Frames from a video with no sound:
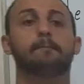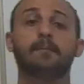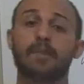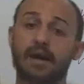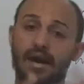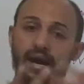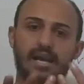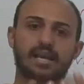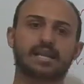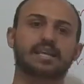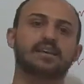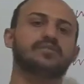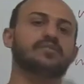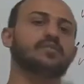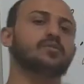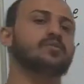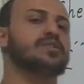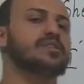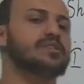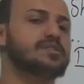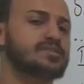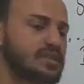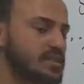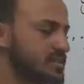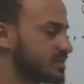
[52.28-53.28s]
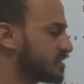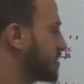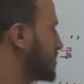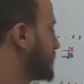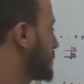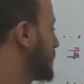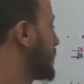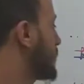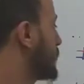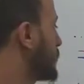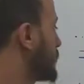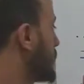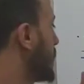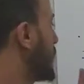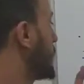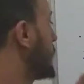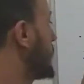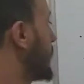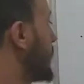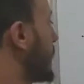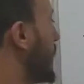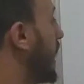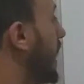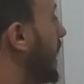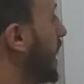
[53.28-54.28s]
I'll give you this sentence and you tell
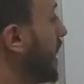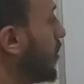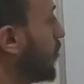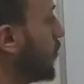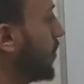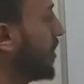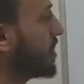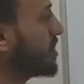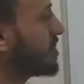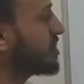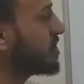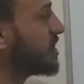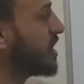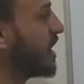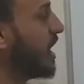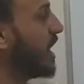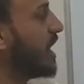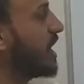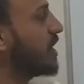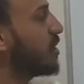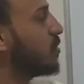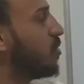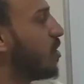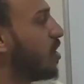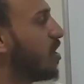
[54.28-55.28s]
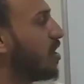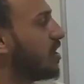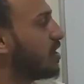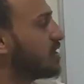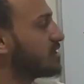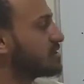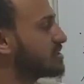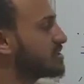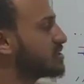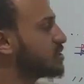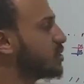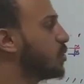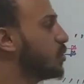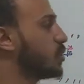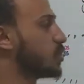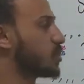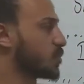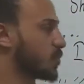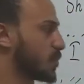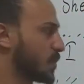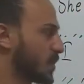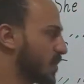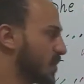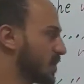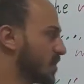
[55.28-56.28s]
me. I wish I was or
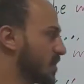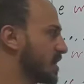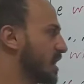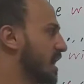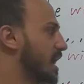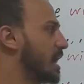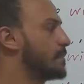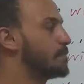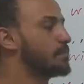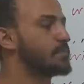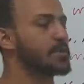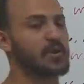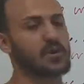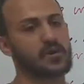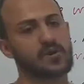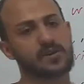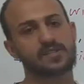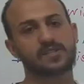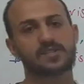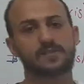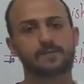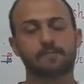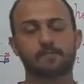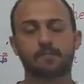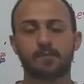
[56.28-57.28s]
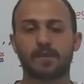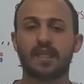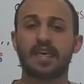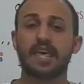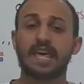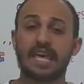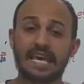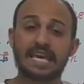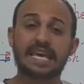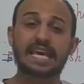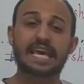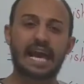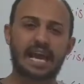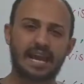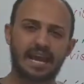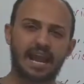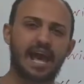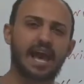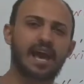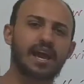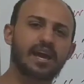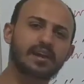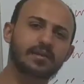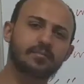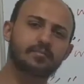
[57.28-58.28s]
were a bird. Can
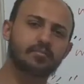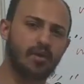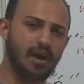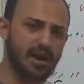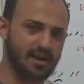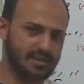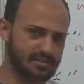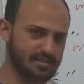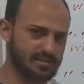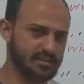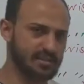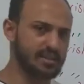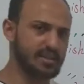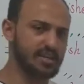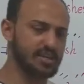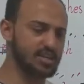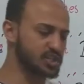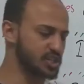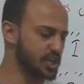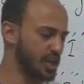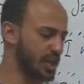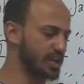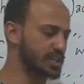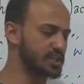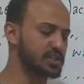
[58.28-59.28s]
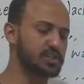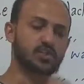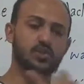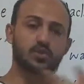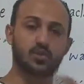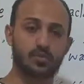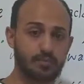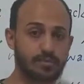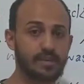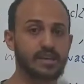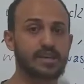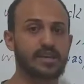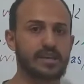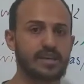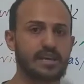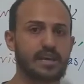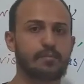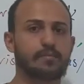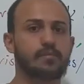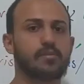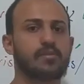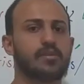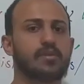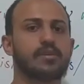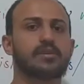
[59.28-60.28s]
I practically change to be a
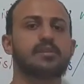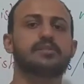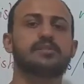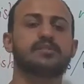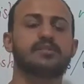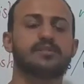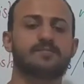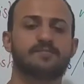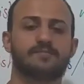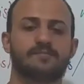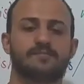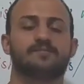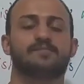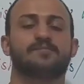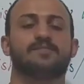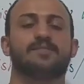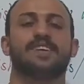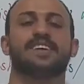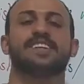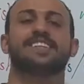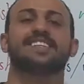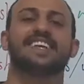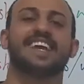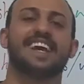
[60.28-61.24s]
bird? It